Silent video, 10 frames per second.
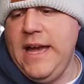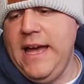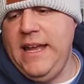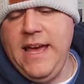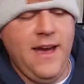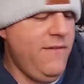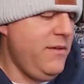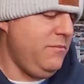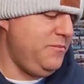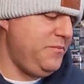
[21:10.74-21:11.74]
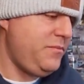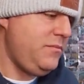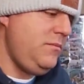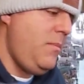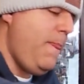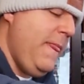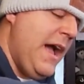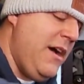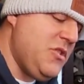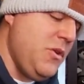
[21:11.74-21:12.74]
I had to have it.
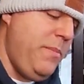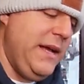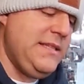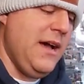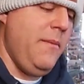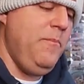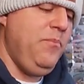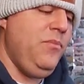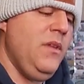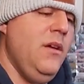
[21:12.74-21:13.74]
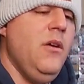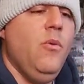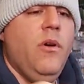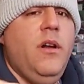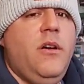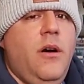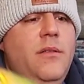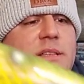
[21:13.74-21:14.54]
I also picked up, we're going to call